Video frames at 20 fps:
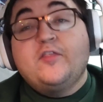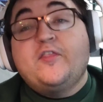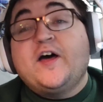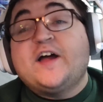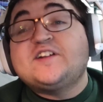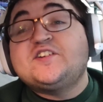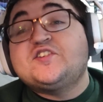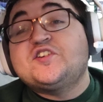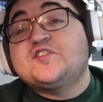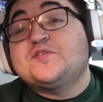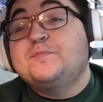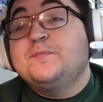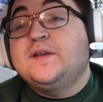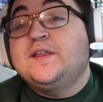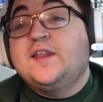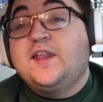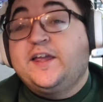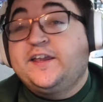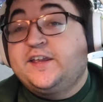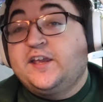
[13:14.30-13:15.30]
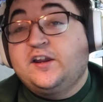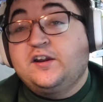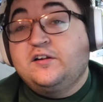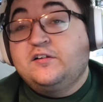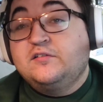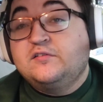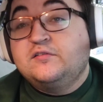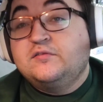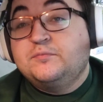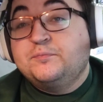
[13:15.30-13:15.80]
that's just me
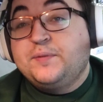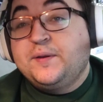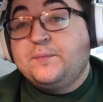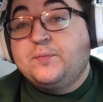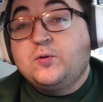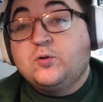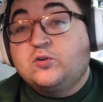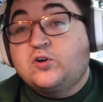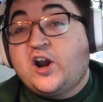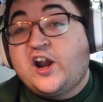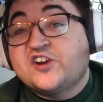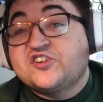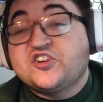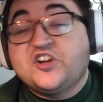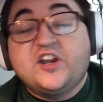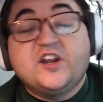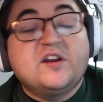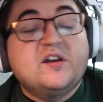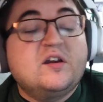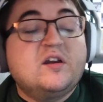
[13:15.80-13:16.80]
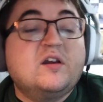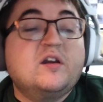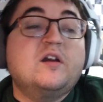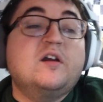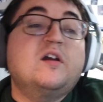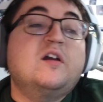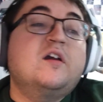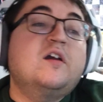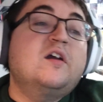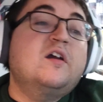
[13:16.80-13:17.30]
liking people crashing.
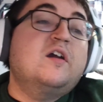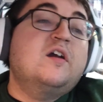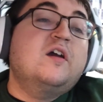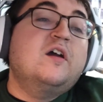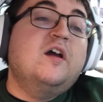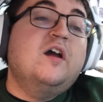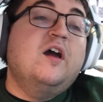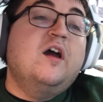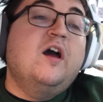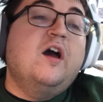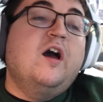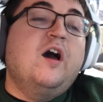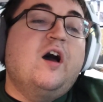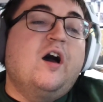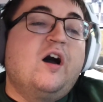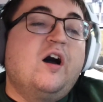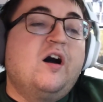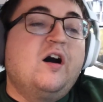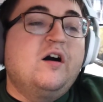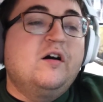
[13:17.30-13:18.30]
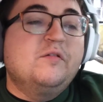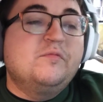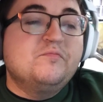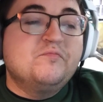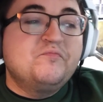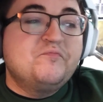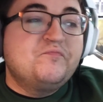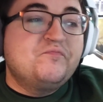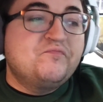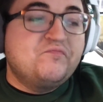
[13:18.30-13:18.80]

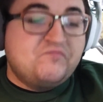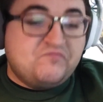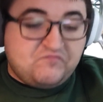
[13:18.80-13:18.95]
Um,